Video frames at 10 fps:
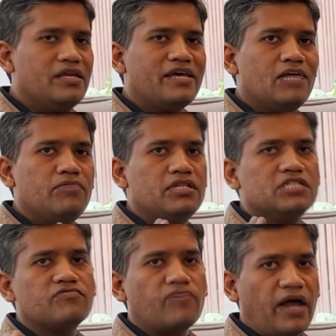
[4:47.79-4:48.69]
there can be
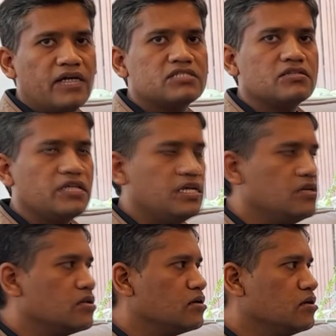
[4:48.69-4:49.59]
these flat
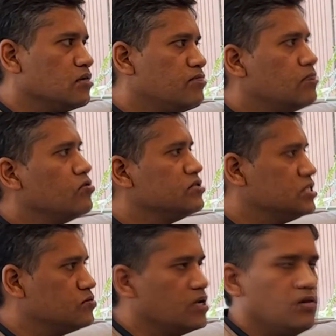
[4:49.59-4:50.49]
screen billboards
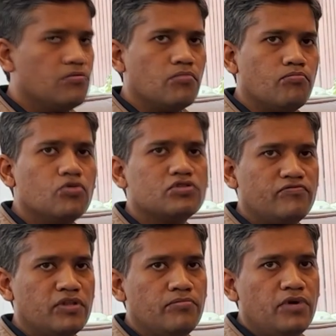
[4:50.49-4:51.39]
as well. Both
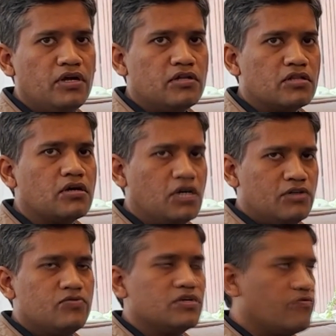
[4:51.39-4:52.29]
of them, the
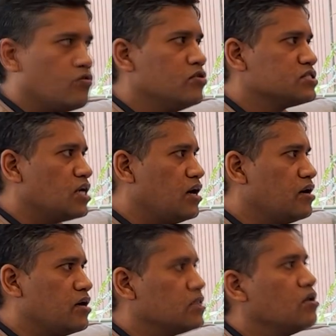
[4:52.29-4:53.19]
curved one, of course,
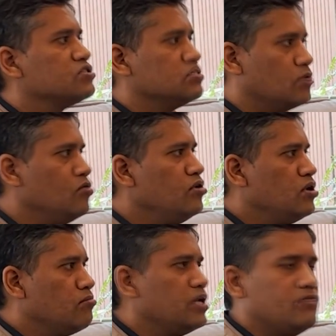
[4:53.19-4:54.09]
are a notch above,
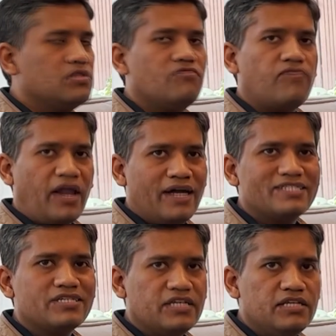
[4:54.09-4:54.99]
but even the flat
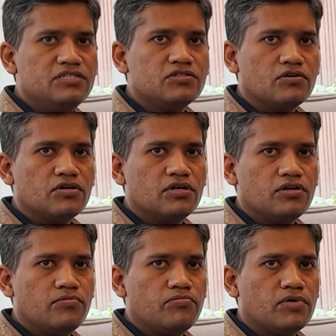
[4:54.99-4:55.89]
screens
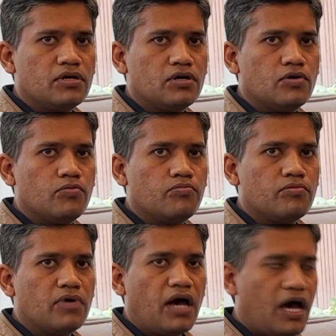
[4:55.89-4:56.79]

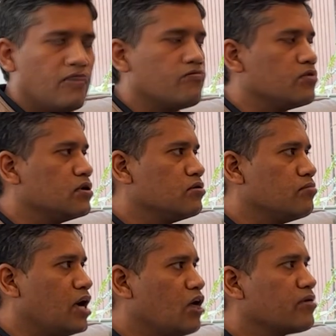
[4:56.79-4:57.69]

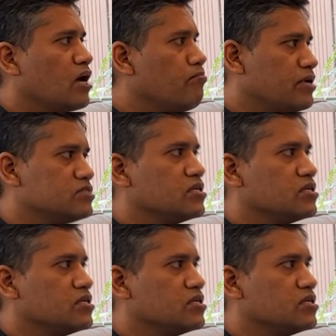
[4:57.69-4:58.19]
have campaigns